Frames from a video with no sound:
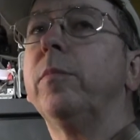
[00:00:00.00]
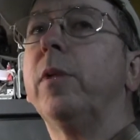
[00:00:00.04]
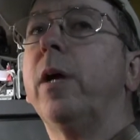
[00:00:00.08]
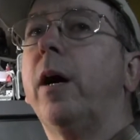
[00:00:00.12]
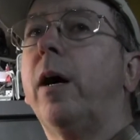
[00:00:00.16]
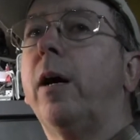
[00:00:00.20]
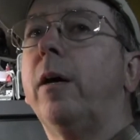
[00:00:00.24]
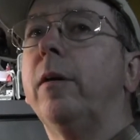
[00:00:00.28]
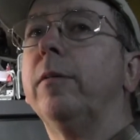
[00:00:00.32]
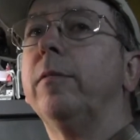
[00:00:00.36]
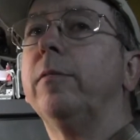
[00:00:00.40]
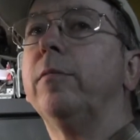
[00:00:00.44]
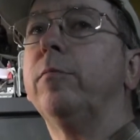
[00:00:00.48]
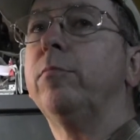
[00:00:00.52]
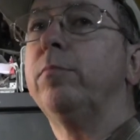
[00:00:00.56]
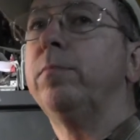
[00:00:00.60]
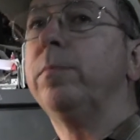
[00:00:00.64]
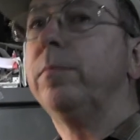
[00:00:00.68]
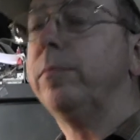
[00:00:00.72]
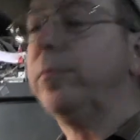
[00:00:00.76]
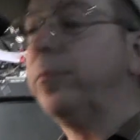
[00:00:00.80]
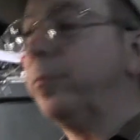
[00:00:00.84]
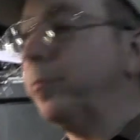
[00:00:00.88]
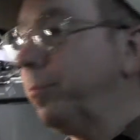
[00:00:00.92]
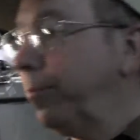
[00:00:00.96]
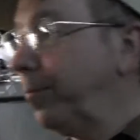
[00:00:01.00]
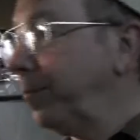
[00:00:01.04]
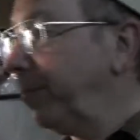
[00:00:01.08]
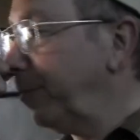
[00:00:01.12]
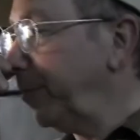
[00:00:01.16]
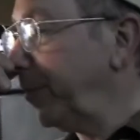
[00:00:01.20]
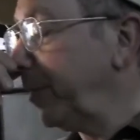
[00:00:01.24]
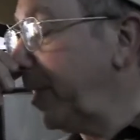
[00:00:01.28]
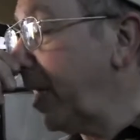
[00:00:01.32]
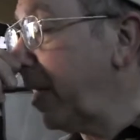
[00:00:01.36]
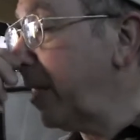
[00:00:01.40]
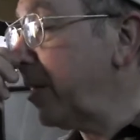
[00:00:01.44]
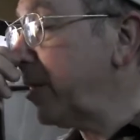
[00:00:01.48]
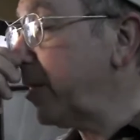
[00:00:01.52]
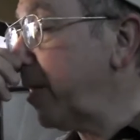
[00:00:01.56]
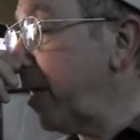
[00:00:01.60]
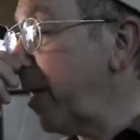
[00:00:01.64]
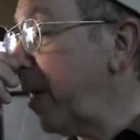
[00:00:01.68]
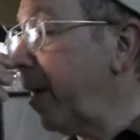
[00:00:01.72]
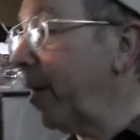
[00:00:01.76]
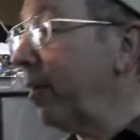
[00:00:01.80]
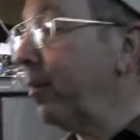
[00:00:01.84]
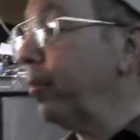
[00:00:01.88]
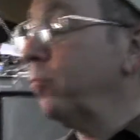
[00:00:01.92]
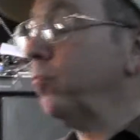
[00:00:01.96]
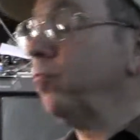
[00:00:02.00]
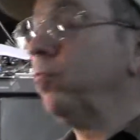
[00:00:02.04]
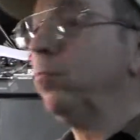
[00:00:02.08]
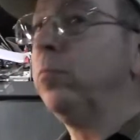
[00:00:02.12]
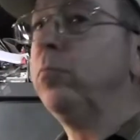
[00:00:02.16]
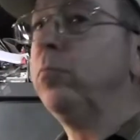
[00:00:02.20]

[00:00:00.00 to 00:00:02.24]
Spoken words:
Yeah, kind of sad.